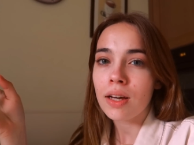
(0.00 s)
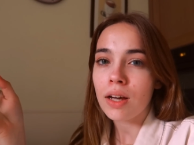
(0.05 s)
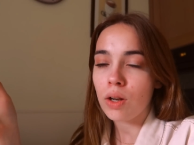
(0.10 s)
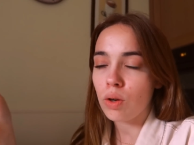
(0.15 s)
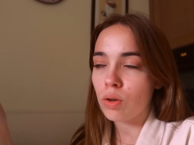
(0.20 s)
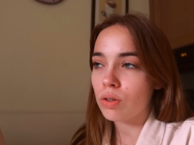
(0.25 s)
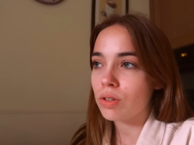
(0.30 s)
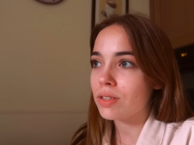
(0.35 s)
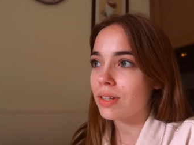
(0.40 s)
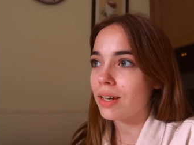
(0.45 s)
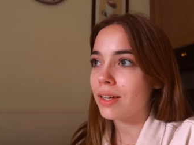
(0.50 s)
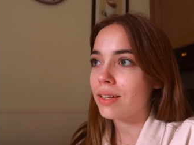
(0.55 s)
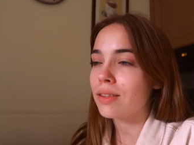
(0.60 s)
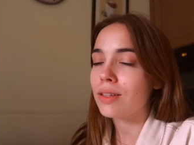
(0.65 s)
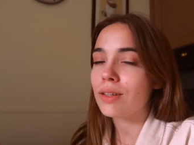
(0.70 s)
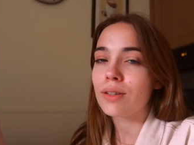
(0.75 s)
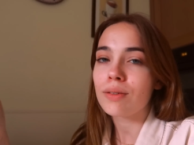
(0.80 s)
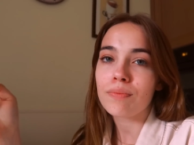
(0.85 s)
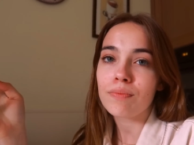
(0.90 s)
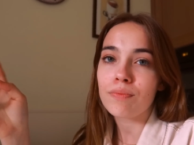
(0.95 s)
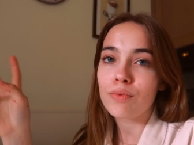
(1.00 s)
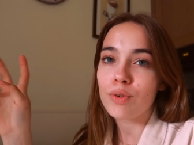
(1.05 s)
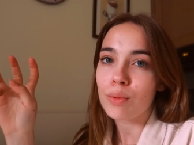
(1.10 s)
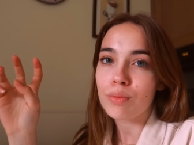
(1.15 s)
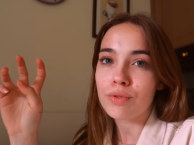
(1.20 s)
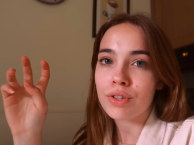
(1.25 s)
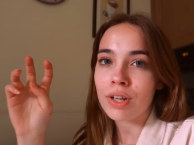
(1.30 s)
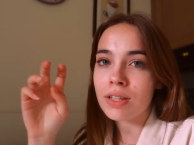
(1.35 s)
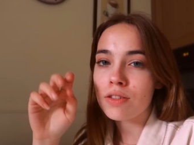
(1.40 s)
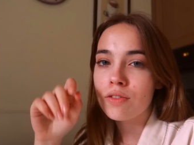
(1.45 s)
alongside the
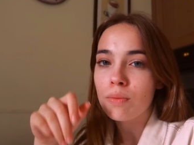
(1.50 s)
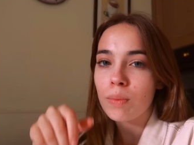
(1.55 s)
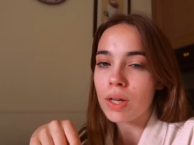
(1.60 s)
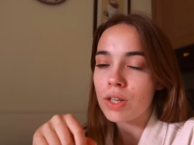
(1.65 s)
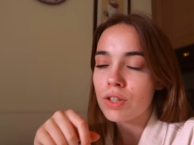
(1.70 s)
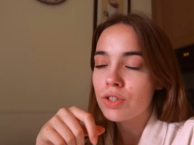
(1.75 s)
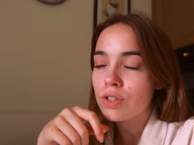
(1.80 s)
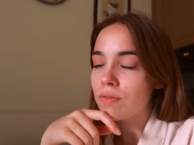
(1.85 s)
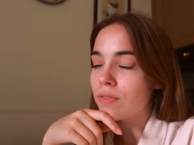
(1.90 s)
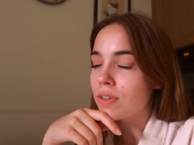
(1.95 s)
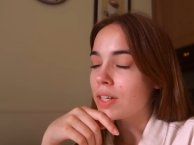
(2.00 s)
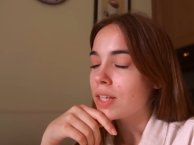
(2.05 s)
room transformation